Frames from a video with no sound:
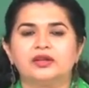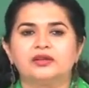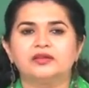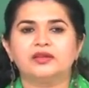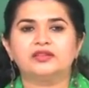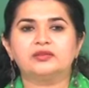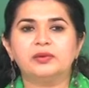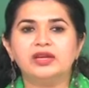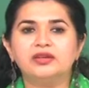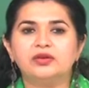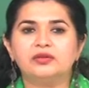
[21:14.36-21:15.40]
The
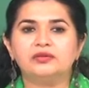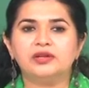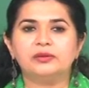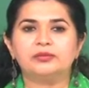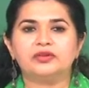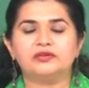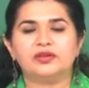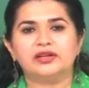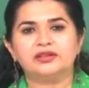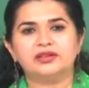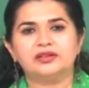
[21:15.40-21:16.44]
spate of films
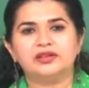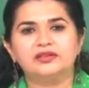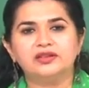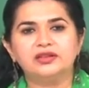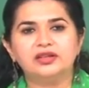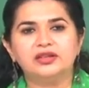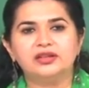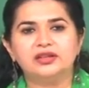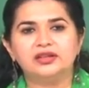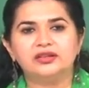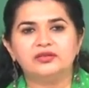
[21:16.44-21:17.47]
reflecting the city
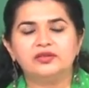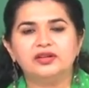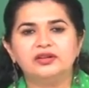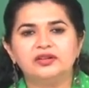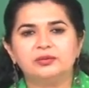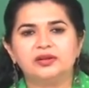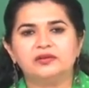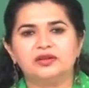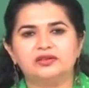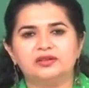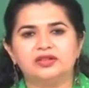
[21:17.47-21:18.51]
in its various
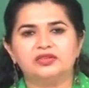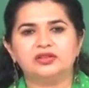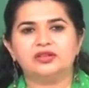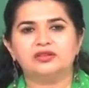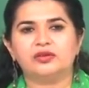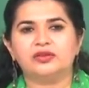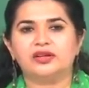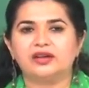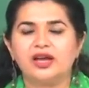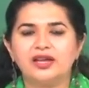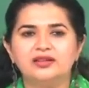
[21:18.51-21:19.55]
manifestation is on the
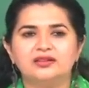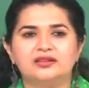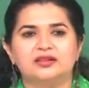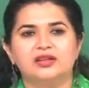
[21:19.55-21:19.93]
rise,